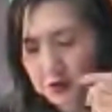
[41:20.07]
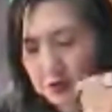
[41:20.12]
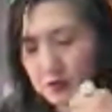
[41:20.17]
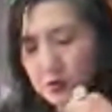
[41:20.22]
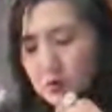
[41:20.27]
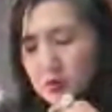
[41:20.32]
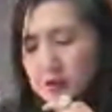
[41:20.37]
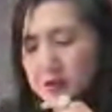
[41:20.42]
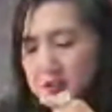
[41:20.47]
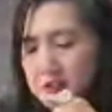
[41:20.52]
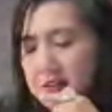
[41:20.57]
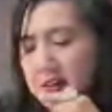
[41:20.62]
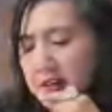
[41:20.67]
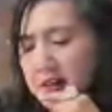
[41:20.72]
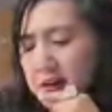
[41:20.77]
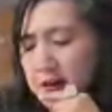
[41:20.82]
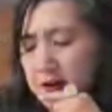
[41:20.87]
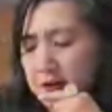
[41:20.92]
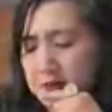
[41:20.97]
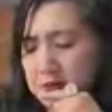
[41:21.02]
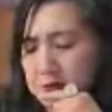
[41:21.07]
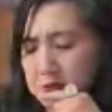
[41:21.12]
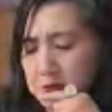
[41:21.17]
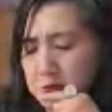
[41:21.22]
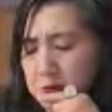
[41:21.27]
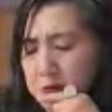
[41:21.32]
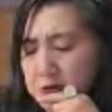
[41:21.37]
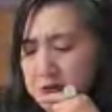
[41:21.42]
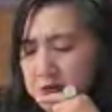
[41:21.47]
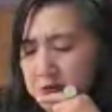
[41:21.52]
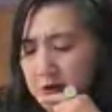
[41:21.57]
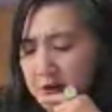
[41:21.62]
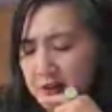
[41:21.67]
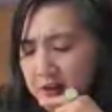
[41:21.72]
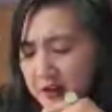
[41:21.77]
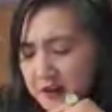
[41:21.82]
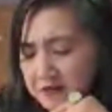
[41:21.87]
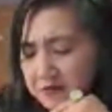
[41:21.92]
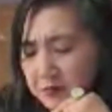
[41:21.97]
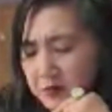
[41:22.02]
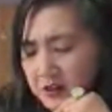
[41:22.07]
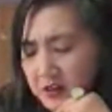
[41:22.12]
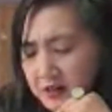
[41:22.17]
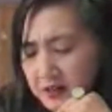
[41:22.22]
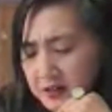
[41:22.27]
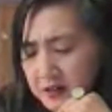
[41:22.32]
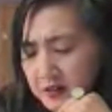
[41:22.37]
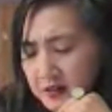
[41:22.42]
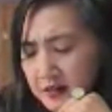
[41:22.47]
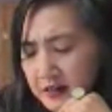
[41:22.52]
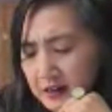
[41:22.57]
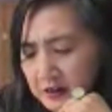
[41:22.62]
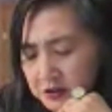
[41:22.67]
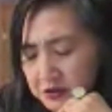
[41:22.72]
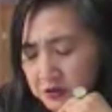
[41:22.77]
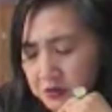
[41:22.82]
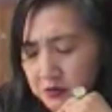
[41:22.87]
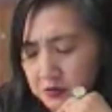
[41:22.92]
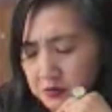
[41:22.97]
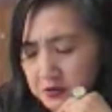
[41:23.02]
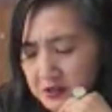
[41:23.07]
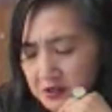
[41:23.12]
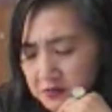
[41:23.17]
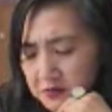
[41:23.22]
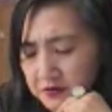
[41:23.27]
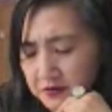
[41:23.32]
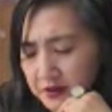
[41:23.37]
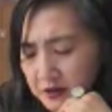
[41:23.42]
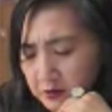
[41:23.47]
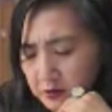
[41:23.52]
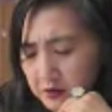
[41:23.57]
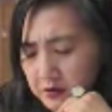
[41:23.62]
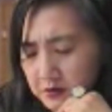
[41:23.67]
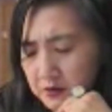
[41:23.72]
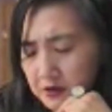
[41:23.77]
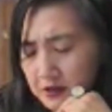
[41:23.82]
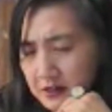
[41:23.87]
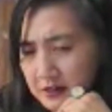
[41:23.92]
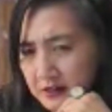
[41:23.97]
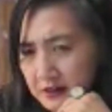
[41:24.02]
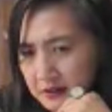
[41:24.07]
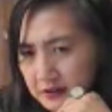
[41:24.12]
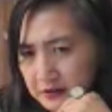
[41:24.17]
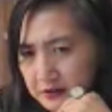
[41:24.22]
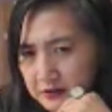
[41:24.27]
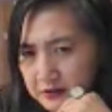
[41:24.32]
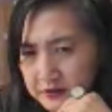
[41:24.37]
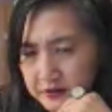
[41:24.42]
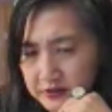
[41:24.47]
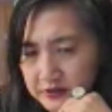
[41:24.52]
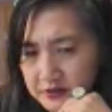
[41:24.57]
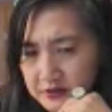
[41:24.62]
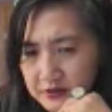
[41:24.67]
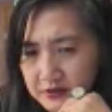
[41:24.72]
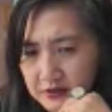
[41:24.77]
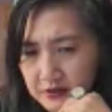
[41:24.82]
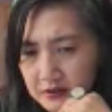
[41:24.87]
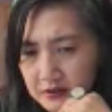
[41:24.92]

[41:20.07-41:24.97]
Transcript: Where do I have my actual sunflower necklace